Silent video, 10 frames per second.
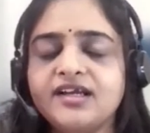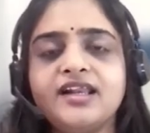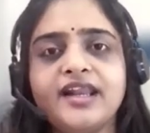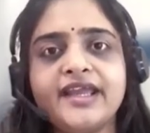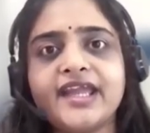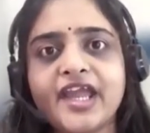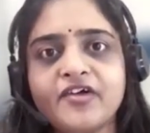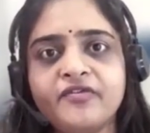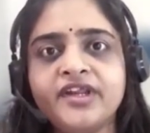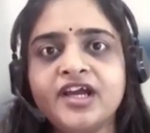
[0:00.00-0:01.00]
Like
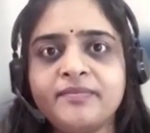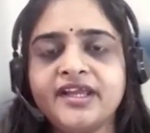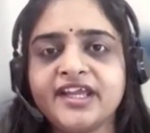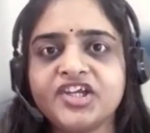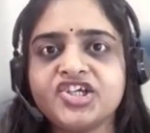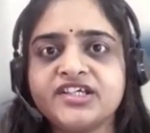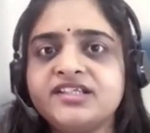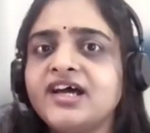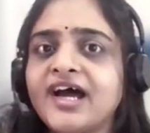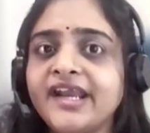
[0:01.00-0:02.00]
every application
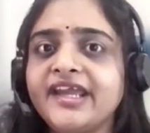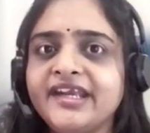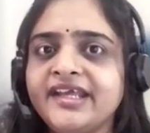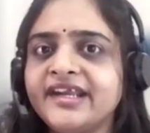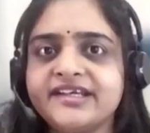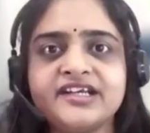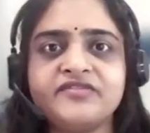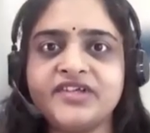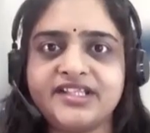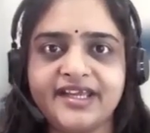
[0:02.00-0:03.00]
are integrated
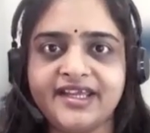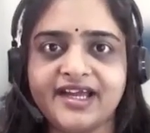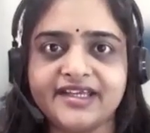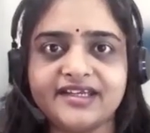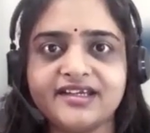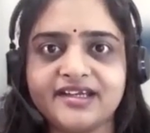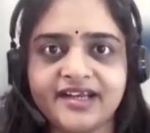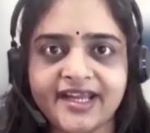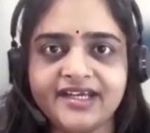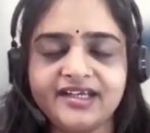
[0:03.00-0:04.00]
with AI,
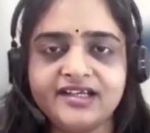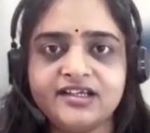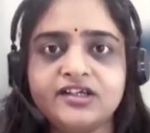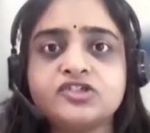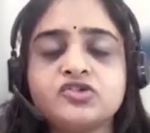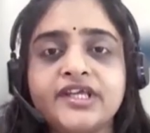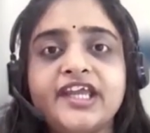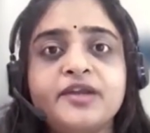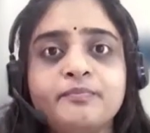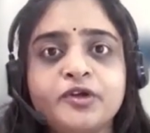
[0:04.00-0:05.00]
right? So they
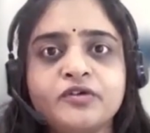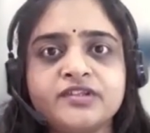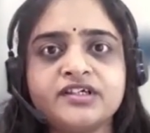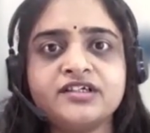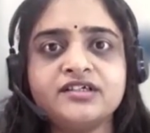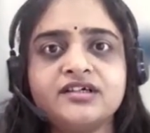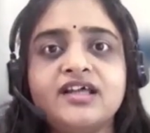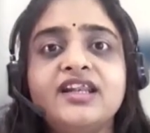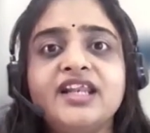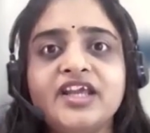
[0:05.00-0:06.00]
improve the
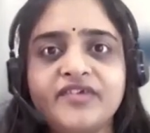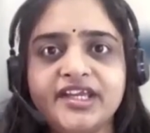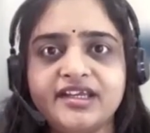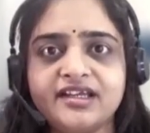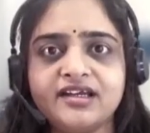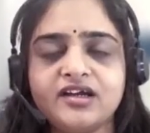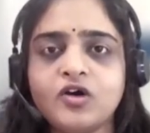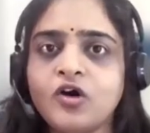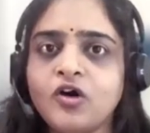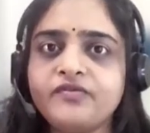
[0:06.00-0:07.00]
living
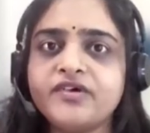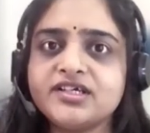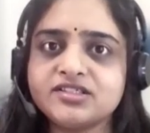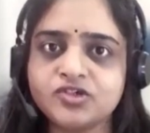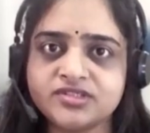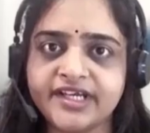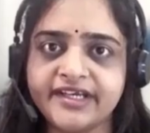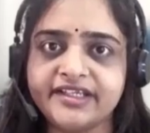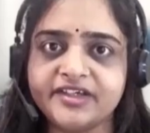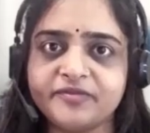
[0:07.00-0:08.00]
of society.